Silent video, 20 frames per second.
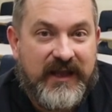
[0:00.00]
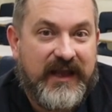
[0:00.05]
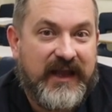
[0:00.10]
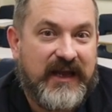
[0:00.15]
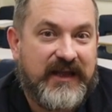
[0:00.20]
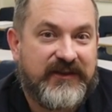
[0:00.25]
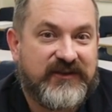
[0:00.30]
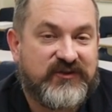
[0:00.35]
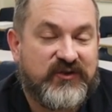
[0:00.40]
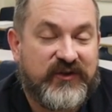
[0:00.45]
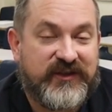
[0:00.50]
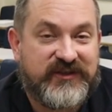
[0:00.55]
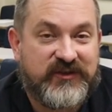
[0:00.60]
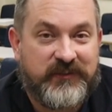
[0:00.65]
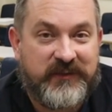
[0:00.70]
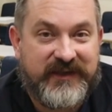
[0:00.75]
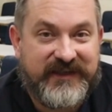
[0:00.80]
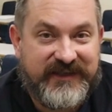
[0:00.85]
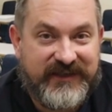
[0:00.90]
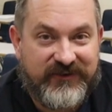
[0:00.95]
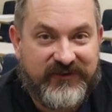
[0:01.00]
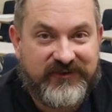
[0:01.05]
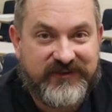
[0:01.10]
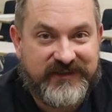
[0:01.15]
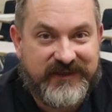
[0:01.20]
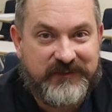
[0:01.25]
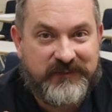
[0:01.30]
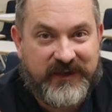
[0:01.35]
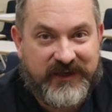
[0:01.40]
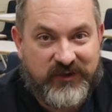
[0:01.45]
And there's only so many
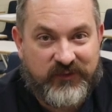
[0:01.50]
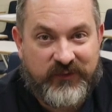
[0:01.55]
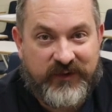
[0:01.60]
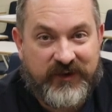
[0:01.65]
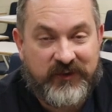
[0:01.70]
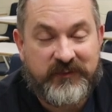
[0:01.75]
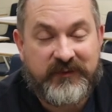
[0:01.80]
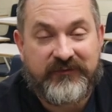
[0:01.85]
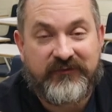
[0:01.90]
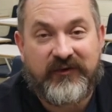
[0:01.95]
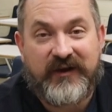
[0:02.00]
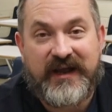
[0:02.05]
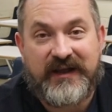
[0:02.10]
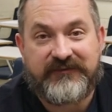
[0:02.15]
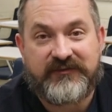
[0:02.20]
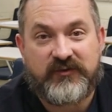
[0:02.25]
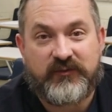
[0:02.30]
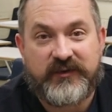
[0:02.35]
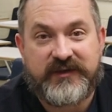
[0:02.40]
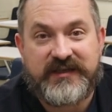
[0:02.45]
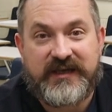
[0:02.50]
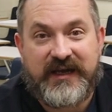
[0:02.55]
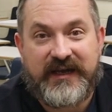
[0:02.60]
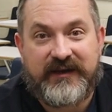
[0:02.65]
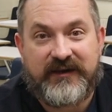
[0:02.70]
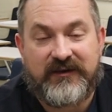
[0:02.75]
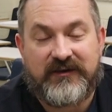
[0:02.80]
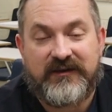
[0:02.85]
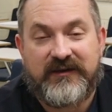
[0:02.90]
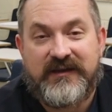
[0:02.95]
years in my career before I have to
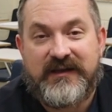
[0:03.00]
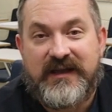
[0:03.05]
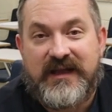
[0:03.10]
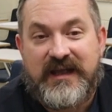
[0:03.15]
retire.